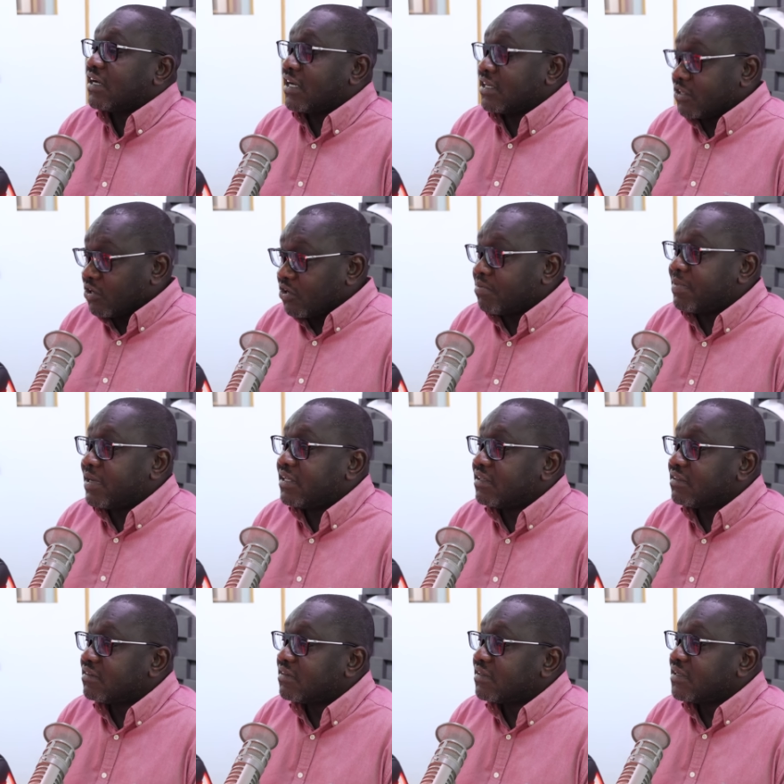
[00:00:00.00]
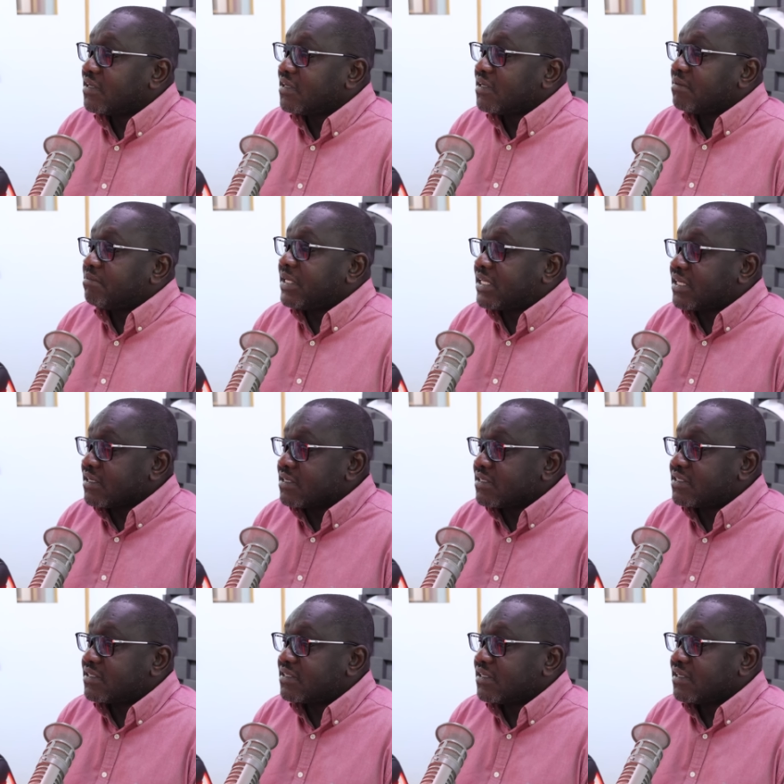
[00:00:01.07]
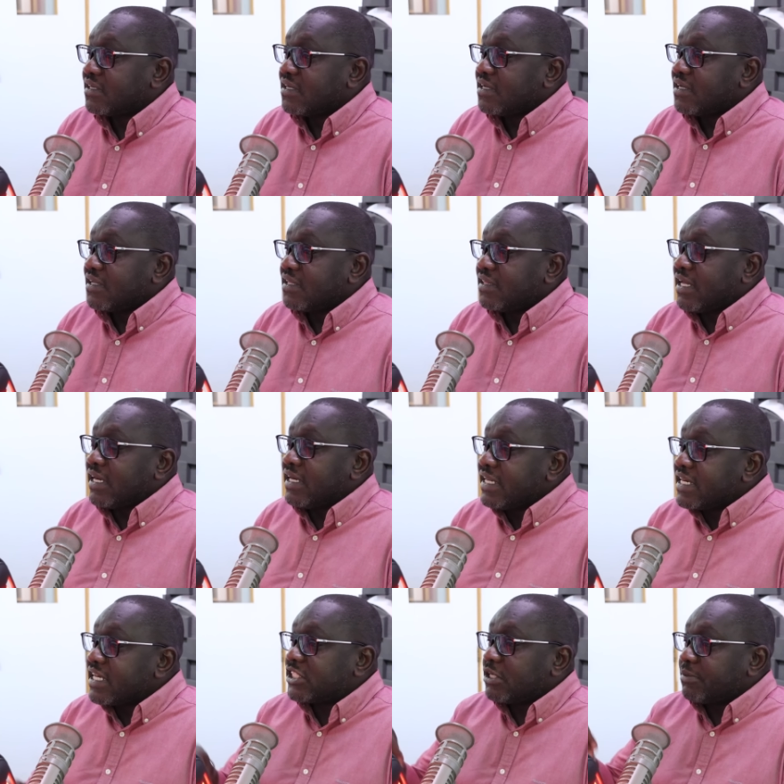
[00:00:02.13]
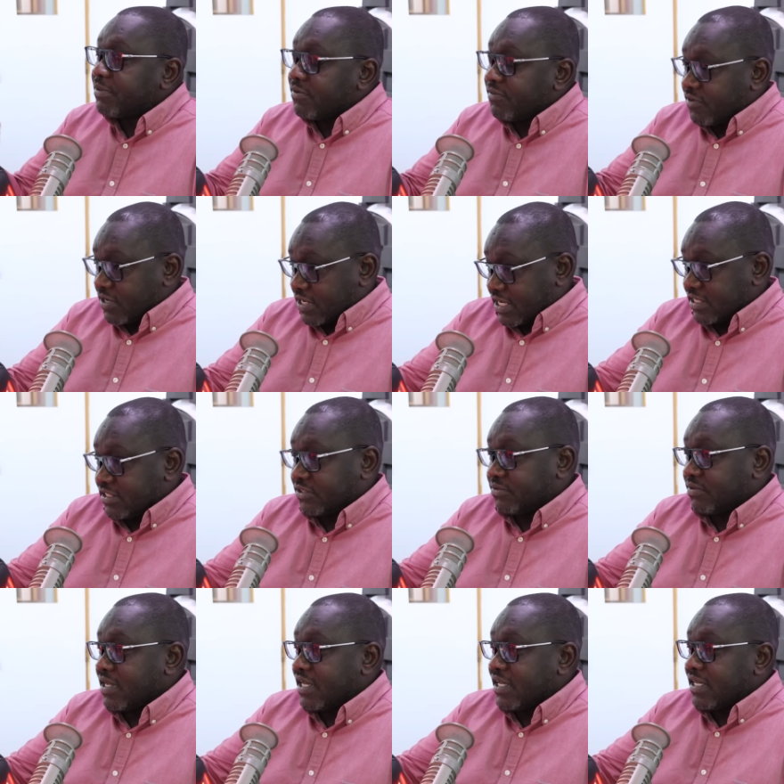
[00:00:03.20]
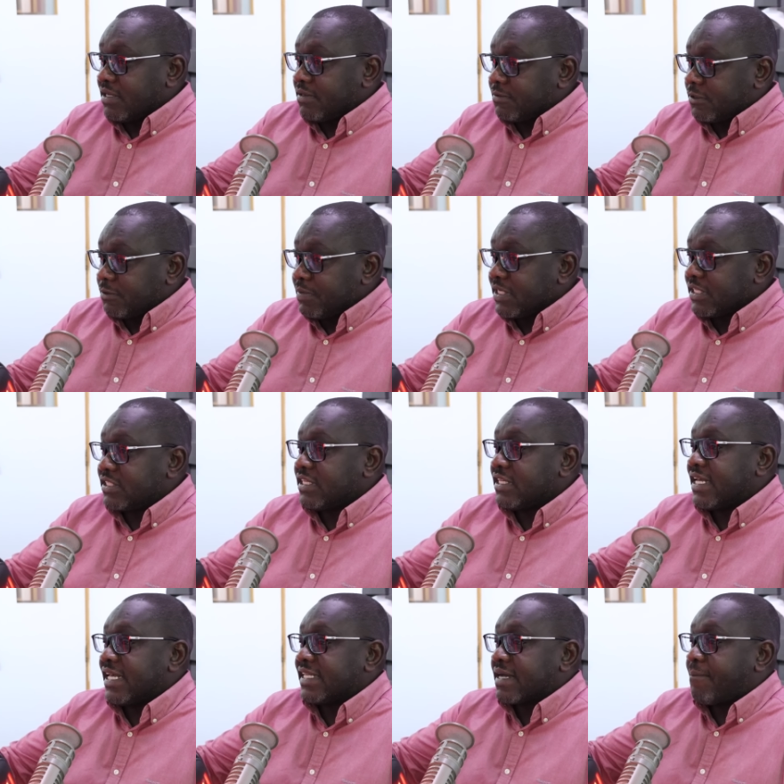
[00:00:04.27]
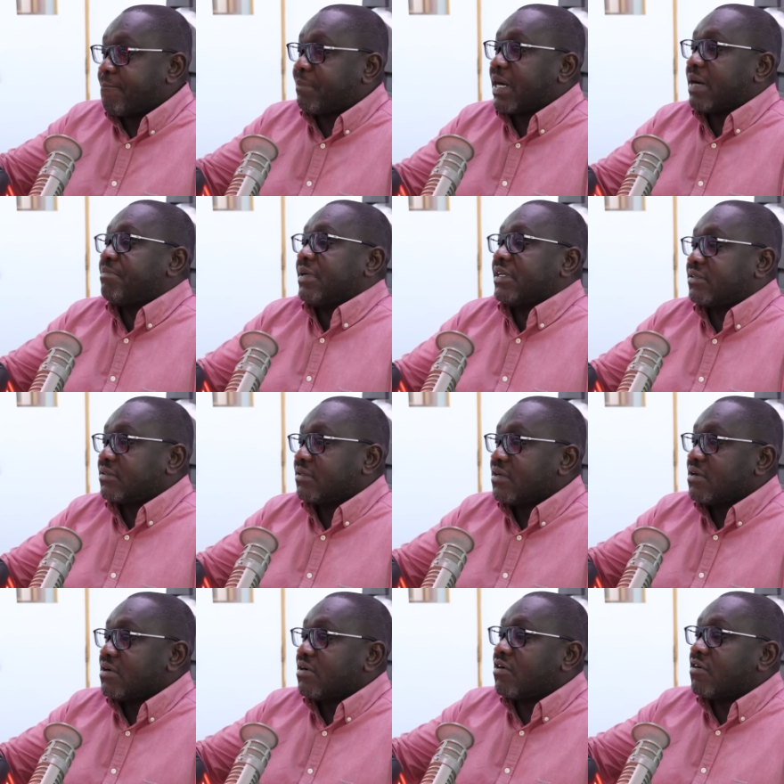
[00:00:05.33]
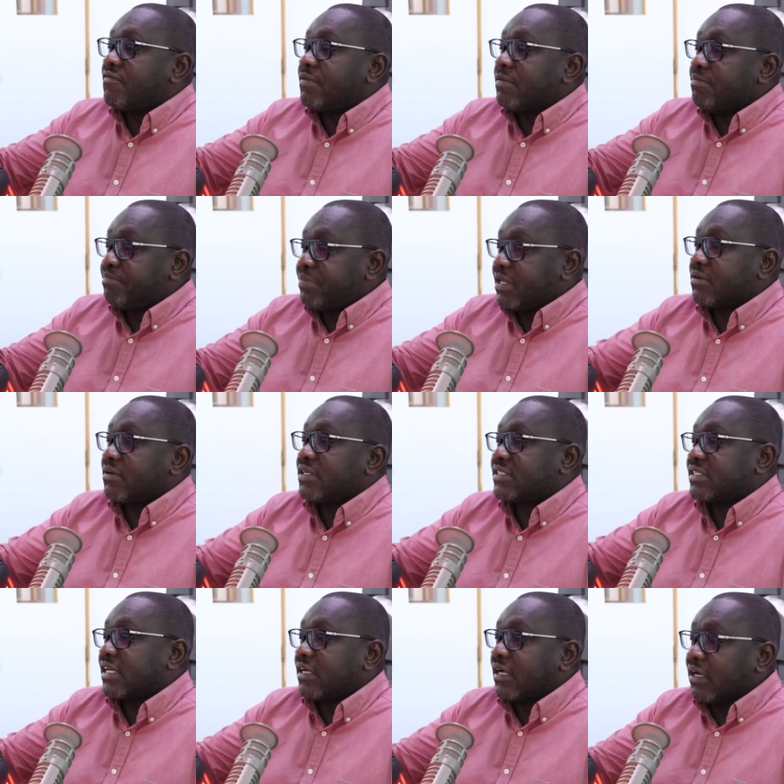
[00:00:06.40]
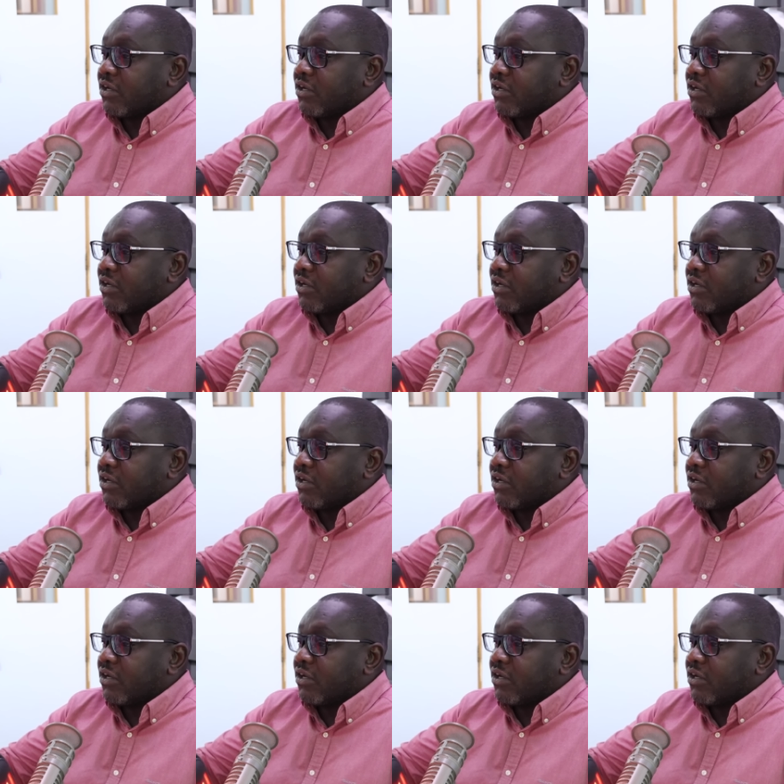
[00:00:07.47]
and globally because the leadership of our country today is being seen as a puppet of imperialists and